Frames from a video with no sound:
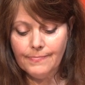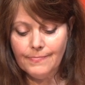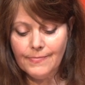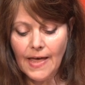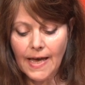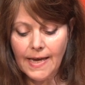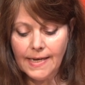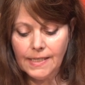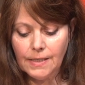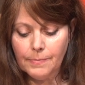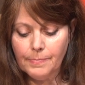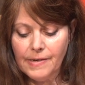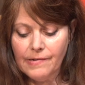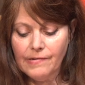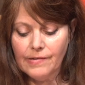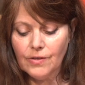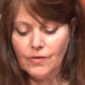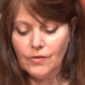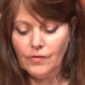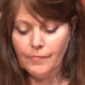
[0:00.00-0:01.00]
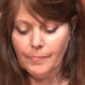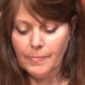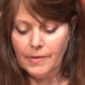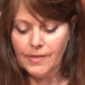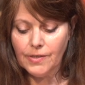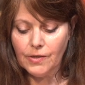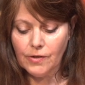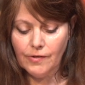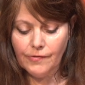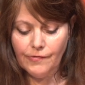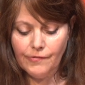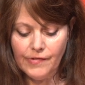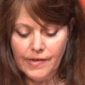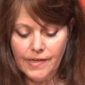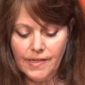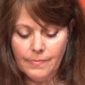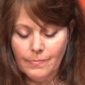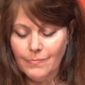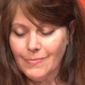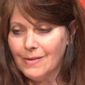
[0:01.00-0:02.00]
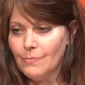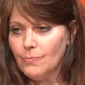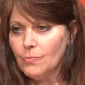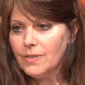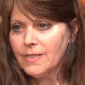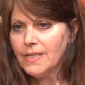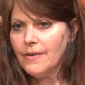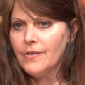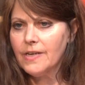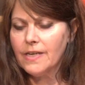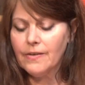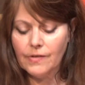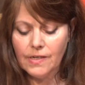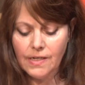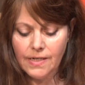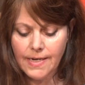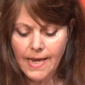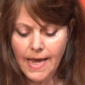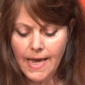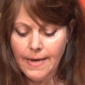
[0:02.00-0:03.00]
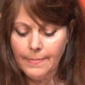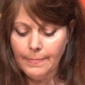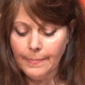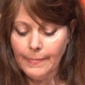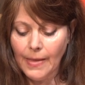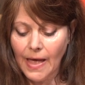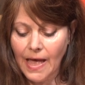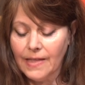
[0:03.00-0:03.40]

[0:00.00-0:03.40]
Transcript: that experience of political freedom, it was never given a name,